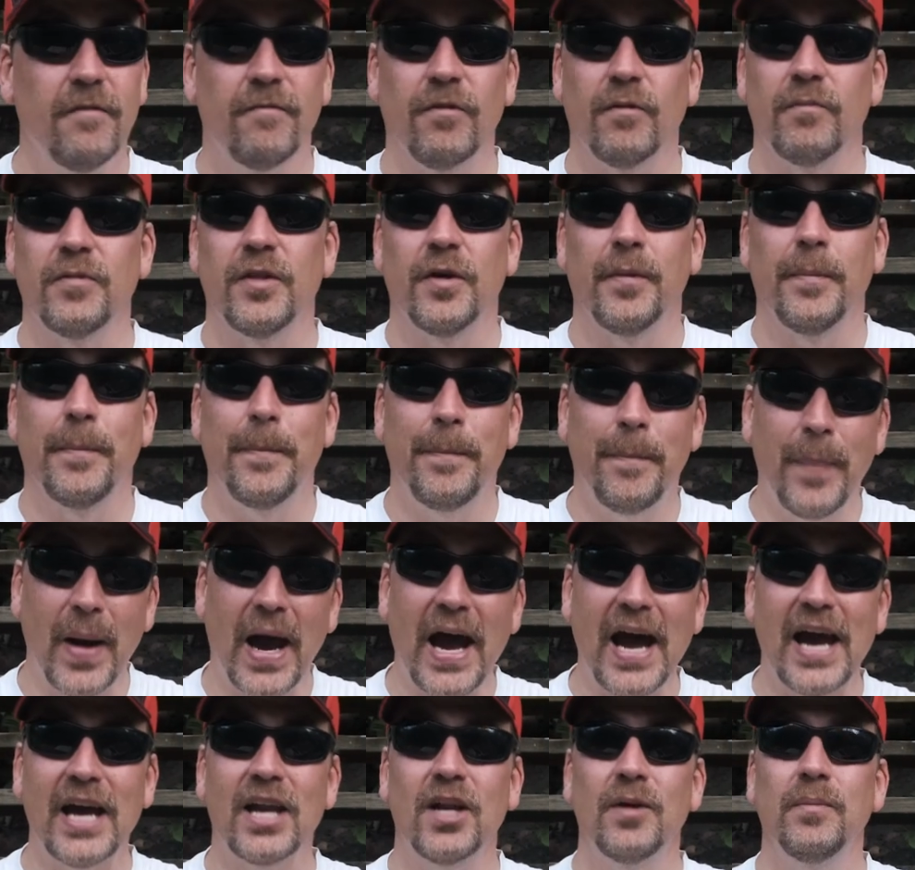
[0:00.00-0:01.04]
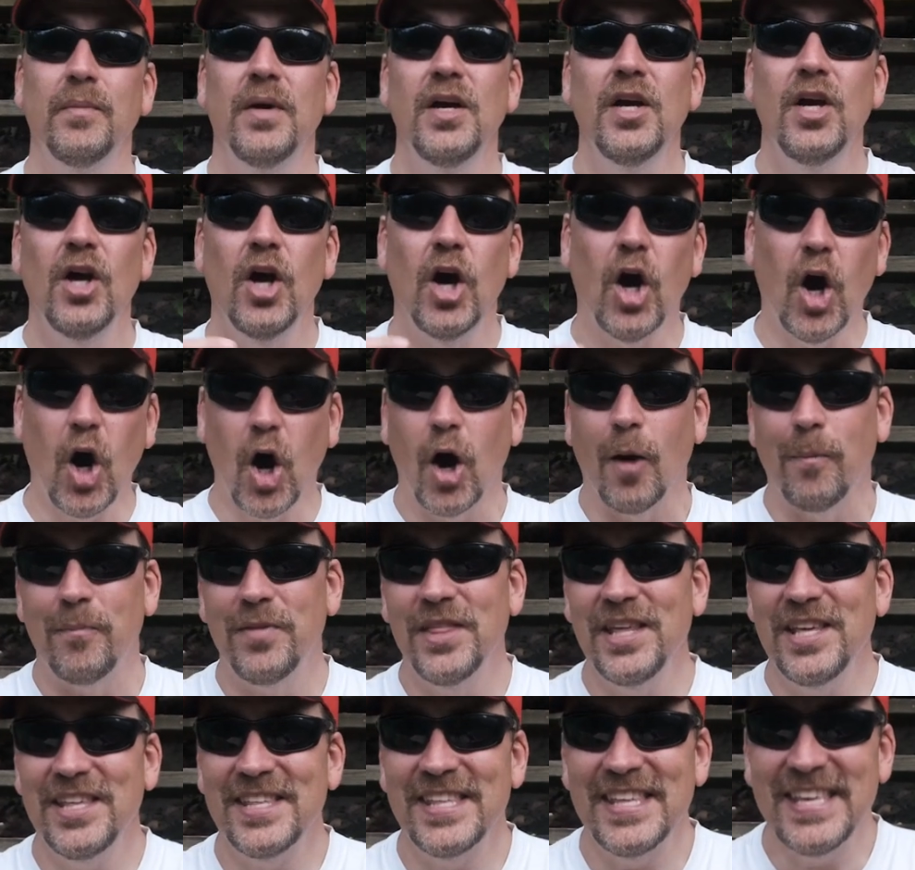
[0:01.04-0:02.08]
from the bottom up.
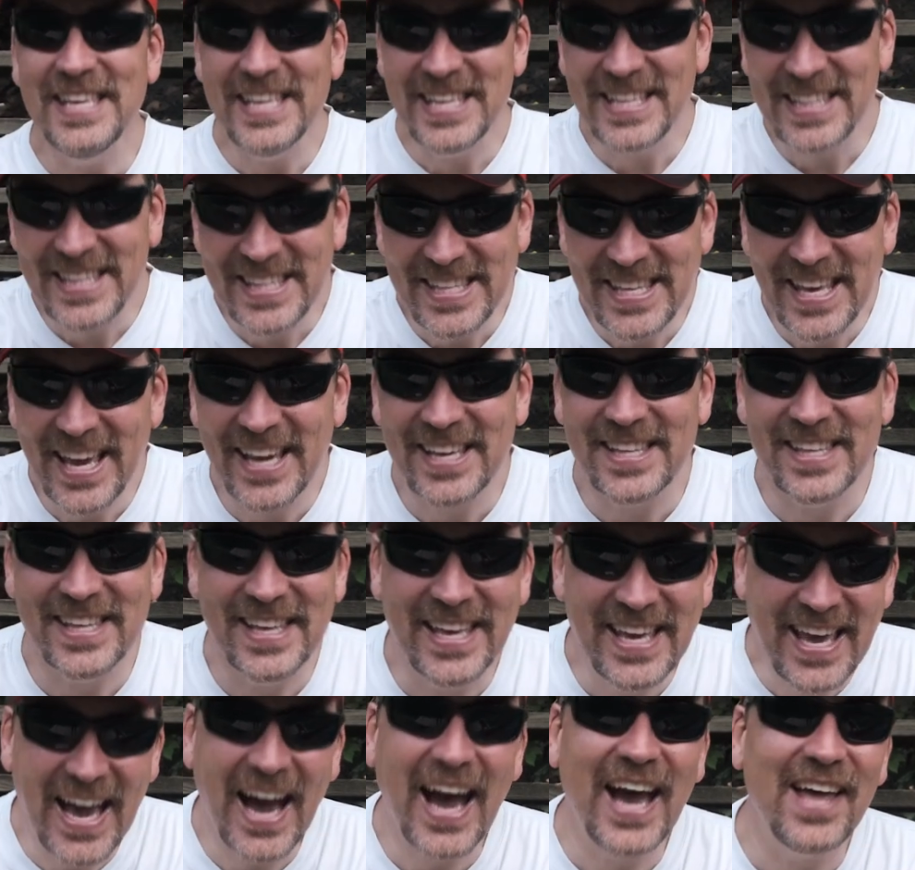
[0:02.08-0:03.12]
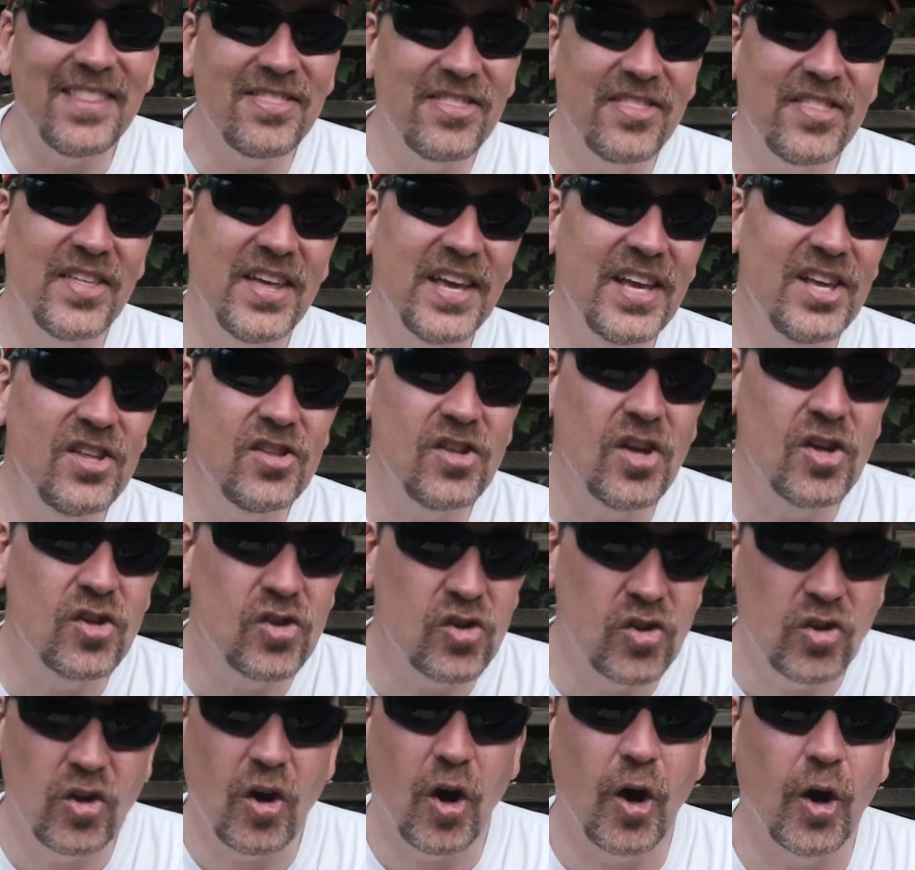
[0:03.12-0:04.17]
These insects got things
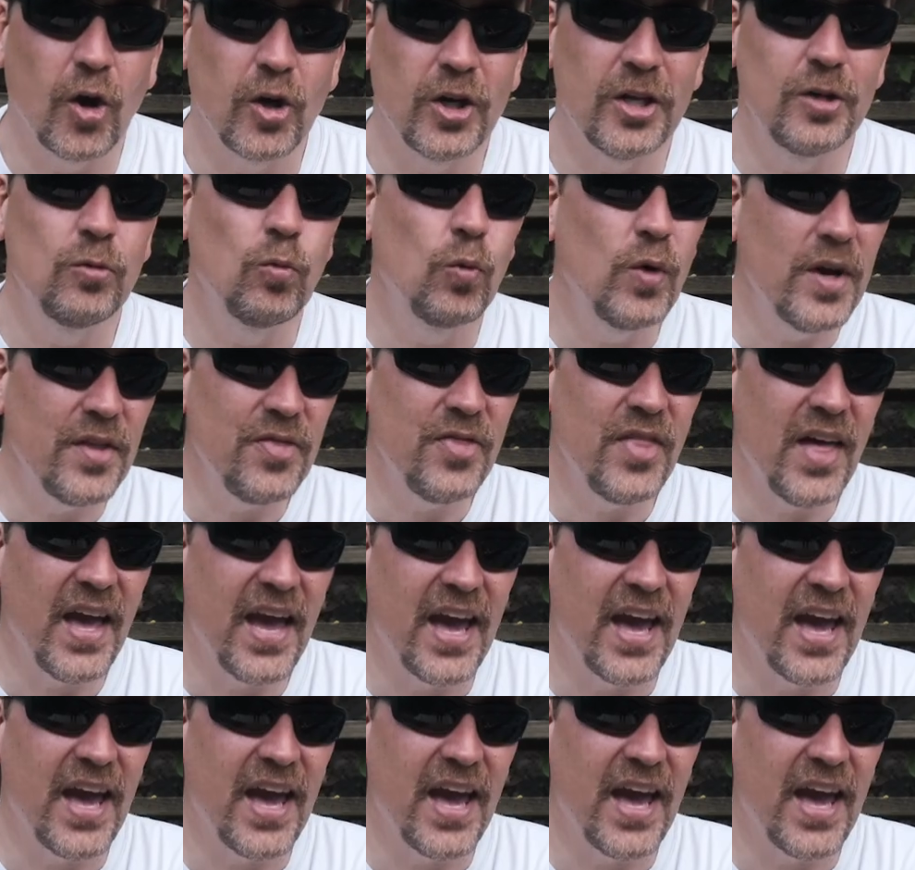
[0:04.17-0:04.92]
started with the